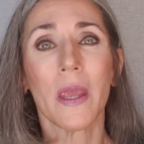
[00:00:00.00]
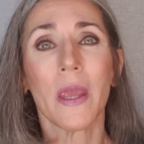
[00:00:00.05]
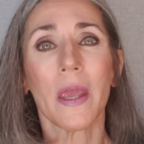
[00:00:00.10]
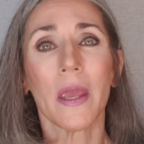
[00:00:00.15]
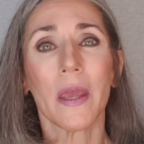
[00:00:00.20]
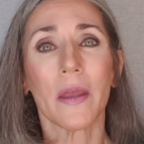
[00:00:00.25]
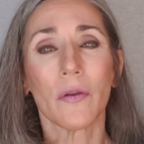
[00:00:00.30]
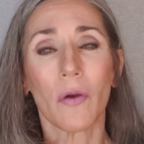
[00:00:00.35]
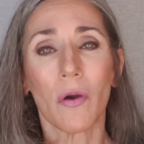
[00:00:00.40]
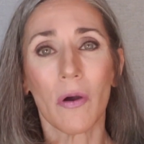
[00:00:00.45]

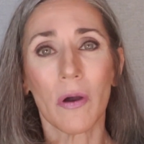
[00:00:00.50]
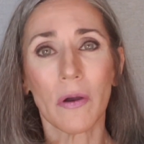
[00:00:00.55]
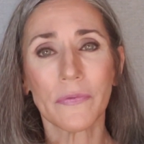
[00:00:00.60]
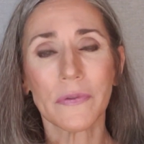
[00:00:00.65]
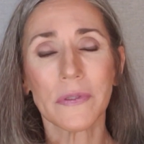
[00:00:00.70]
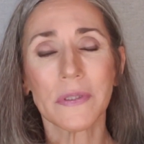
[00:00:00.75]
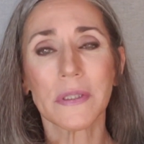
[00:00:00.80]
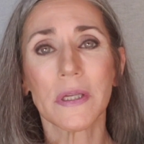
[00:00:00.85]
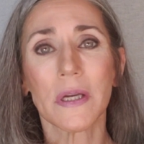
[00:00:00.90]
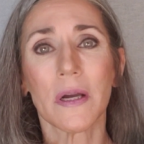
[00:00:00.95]
And
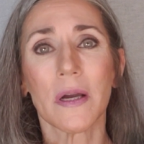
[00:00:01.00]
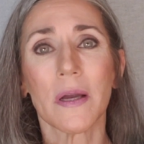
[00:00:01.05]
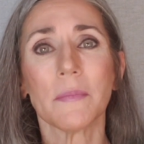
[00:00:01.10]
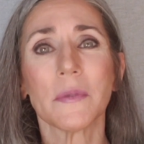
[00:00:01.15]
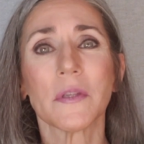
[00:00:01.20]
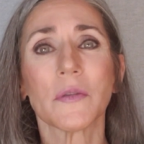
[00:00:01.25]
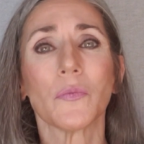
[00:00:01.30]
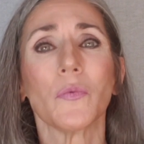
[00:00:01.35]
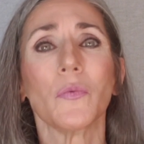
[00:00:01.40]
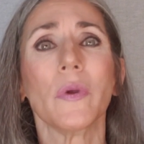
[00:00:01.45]

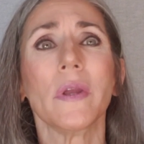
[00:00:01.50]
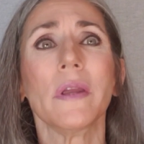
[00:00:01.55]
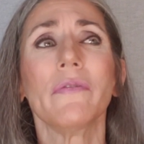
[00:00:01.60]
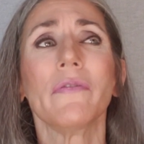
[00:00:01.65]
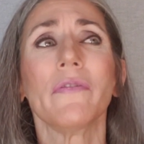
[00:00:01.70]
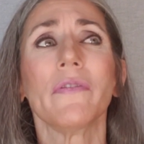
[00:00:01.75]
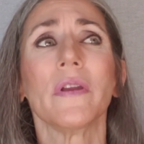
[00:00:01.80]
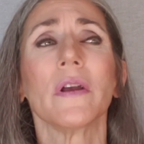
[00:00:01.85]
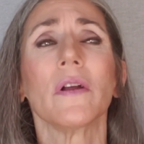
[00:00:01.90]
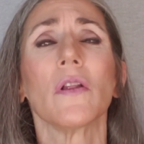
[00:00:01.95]
oftentimes we
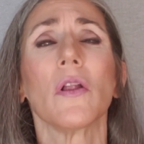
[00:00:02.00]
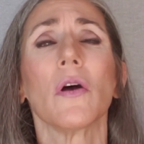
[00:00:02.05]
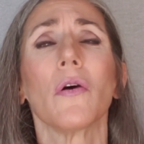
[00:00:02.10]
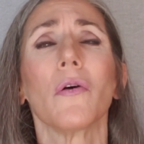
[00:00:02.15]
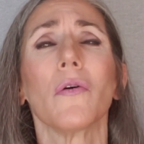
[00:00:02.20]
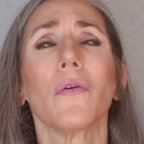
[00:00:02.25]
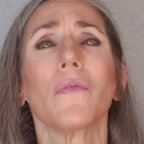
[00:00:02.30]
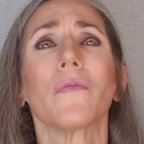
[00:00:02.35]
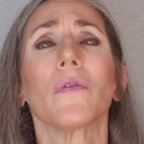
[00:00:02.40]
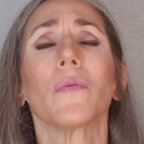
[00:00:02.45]
feel
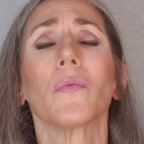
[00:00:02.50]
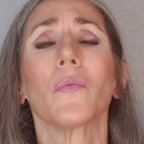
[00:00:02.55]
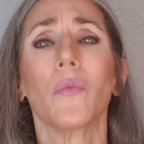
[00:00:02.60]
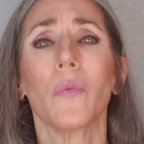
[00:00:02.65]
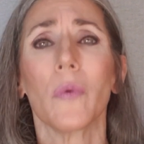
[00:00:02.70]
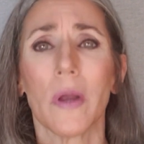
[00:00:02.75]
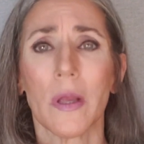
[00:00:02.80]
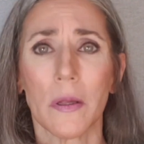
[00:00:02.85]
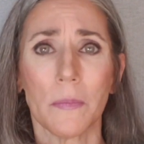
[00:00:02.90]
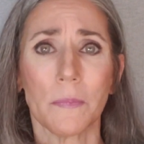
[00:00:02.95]

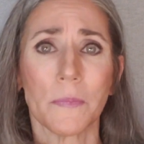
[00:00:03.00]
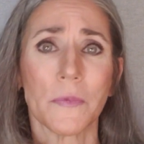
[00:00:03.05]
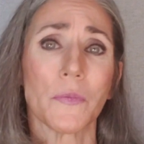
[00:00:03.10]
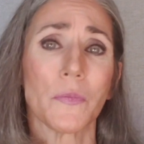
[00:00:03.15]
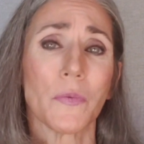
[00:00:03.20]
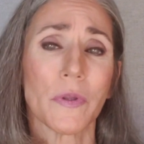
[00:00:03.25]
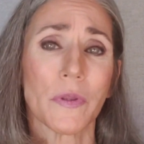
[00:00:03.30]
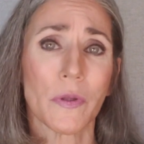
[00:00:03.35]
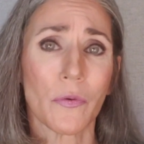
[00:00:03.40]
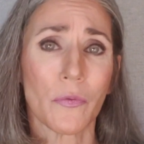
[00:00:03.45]
overwhelmed
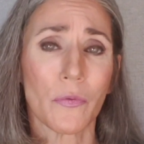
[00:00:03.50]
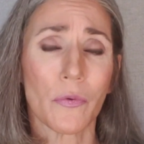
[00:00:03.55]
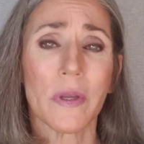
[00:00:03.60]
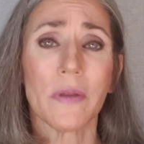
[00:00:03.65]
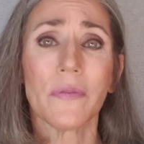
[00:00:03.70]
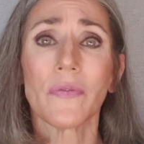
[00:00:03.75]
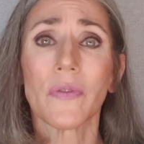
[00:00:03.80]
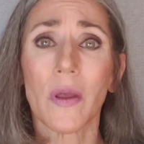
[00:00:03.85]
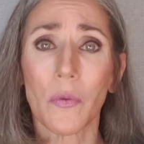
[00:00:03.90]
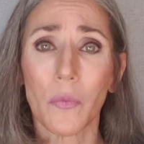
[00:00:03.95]
with the
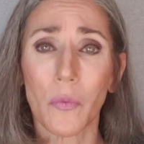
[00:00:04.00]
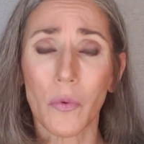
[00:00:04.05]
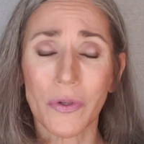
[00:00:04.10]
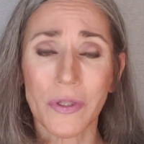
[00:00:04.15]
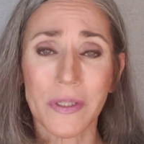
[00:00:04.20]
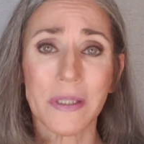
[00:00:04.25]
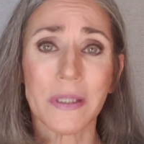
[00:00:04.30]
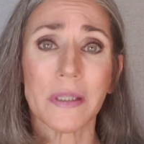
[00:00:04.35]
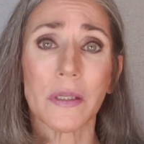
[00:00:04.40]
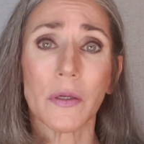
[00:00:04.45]
grief that we're
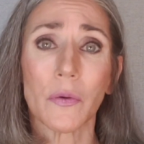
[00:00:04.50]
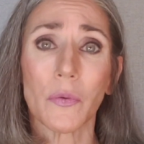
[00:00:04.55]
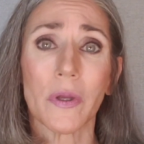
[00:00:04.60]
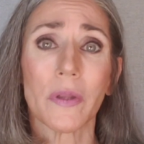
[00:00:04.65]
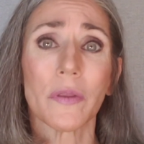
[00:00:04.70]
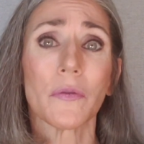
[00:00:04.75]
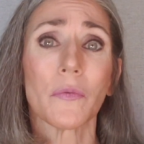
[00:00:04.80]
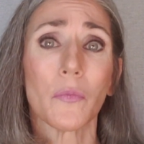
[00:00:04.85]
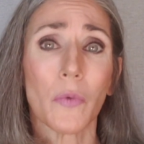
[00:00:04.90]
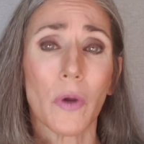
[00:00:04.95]
dealing with
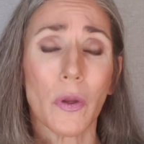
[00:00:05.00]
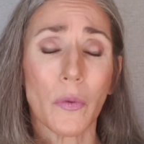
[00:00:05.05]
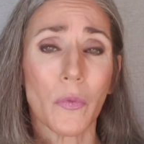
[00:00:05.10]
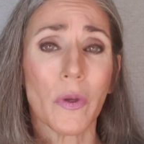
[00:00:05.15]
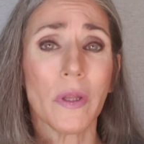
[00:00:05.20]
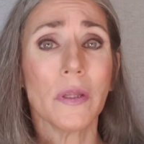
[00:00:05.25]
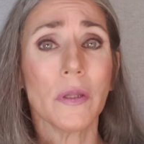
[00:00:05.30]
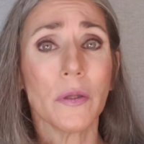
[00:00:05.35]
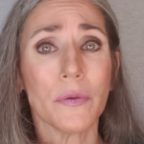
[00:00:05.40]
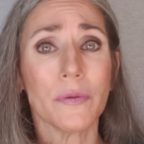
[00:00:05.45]
when
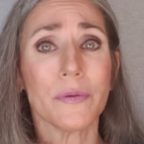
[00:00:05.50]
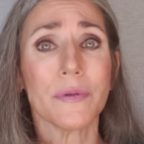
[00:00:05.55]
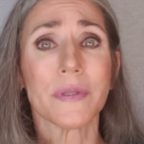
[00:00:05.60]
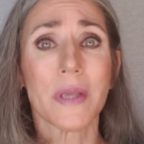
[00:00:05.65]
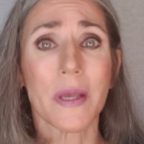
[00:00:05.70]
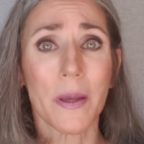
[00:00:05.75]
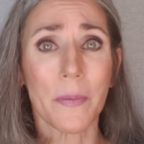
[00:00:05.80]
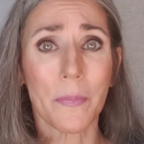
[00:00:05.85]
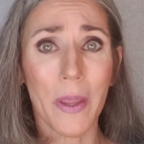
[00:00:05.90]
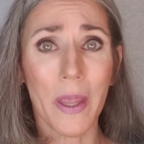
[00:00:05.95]
we lose
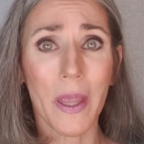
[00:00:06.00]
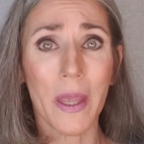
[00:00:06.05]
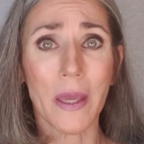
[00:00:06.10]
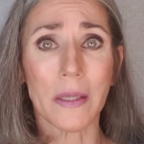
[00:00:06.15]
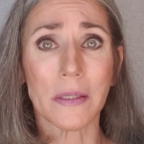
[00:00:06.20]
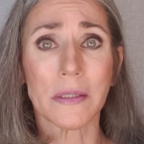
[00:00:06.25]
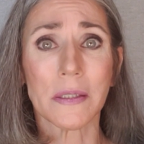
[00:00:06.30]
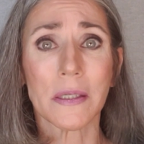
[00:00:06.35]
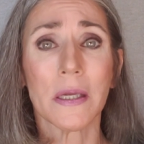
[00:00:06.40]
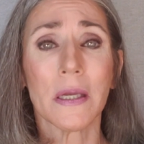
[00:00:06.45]
a
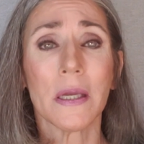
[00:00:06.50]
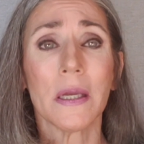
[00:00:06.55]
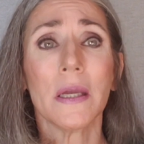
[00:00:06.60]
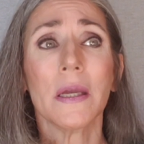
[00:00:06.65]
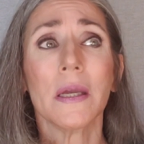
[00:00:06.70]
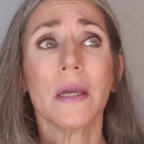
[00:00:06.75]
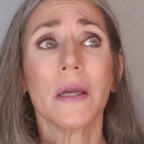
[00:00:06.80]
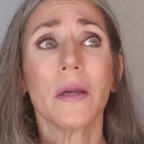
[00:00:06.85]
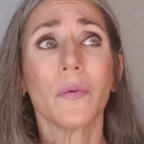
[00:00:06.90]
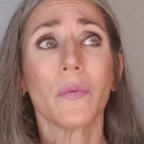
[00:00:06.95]
pet.
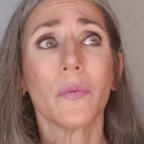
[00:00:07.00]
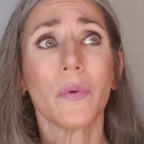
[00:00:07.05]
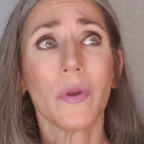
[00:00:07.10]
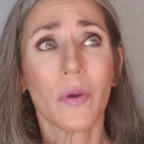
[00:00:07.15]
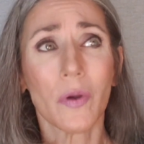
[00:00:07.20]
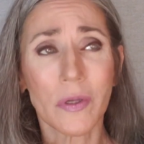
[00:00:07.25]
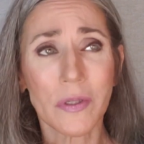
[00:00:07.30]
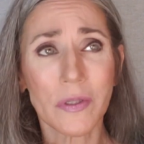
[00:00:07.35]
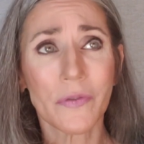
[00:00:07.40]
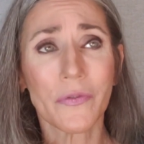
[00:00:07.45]
We
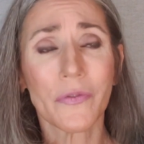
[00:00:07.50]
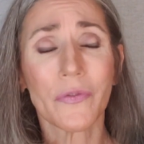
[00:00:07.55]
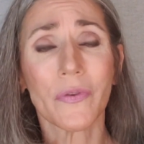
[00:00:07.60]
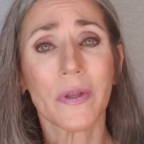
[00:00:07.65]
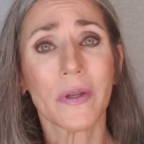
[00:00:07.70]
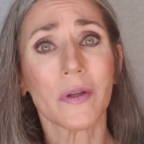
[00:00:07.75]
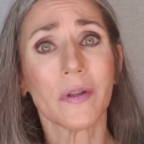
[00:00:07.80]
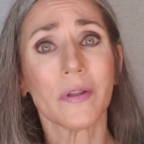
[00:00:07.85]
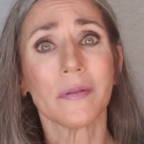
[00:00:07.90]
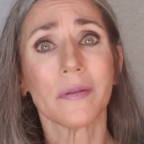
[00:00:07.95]
also
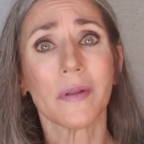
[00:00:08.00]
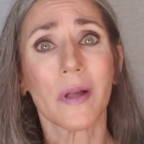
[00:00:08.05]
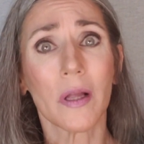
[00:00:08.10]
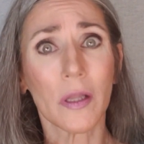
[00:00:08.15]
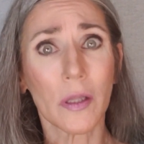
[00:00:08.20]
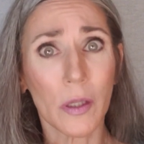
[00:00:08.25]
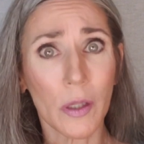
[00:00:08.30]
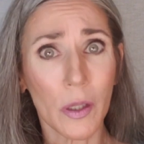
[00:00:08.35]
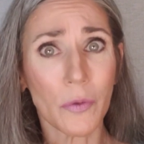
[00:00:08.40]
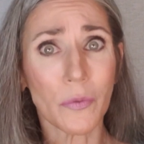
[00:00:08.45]
feel
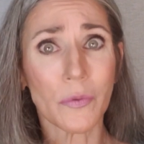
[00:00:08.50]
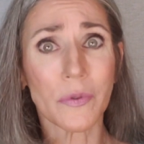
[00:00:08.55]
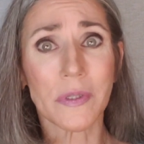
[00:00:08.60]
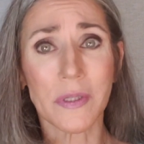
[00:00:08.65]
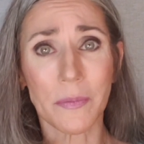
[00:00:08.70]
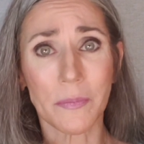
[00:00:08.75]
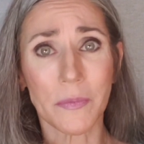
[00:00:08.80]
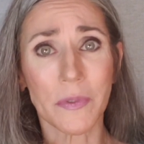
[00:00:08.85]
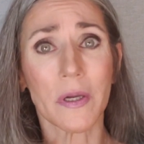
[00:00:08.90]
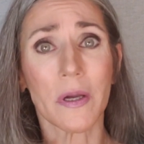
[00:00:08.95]
alone
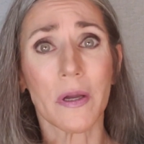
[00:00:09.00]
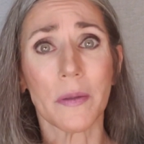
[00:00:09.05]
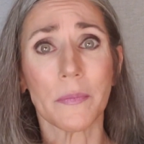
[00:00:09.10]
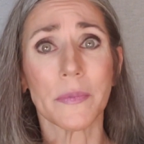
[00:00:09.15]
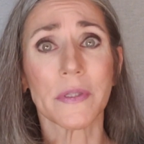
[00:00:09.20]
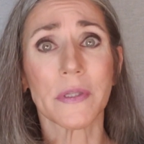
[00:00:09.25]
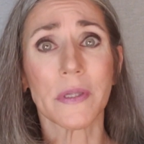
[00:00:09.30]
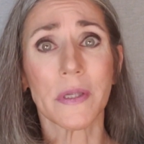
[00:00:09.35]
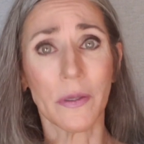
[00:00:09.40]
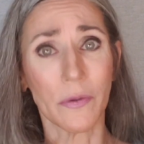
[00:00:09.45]

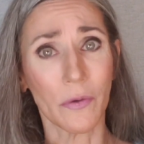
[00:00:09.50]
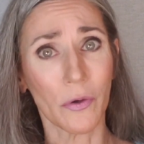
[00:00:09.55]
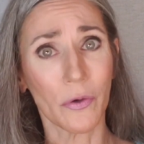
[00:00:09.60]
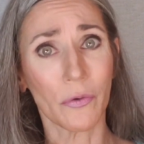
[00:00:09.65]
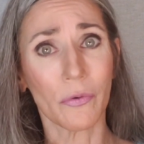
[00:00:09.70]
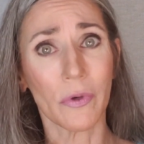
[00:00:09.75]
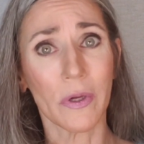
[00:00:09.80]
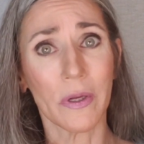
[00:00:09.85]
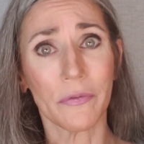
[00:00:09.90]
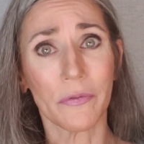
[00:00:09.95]
sometimes in our
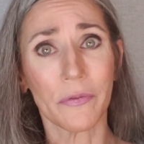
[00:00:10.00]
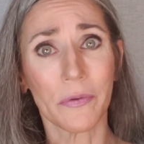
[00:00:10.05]
grief.